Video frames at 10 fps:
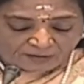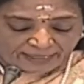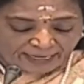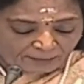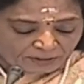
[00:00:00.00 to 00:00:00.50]
Our
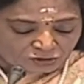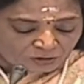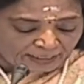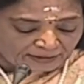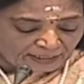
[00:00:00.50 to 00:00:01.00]
aim is
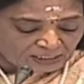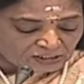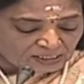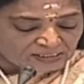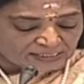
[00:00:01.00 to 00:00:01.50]
to get
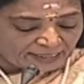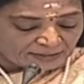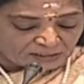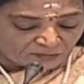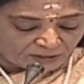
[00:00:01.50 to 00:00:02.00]
national
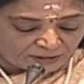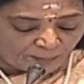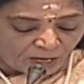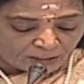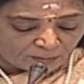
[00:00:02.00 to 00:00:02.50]
status for the
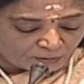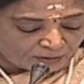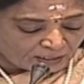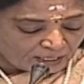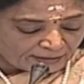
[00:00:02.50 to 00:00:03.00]

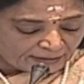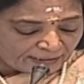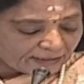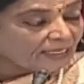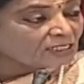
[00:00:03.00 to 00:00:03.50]
Palamuru
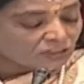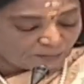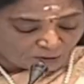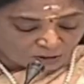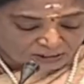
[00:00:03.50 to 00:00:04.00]
Rangareddy
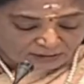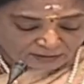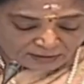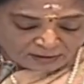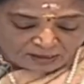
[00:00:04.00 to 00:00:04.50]
irrigation project,
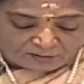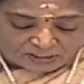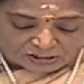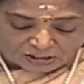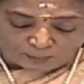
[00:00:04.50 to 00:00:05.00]

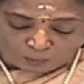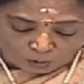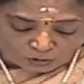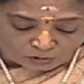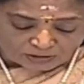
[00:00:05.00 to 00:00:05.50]
which is a
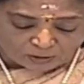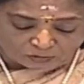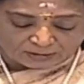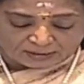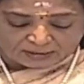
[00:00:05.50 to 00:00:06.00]
boon to
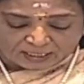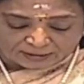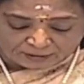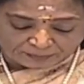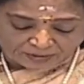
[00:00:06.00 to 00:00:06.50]
South
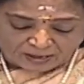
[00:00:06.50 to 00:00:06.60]
Telangana.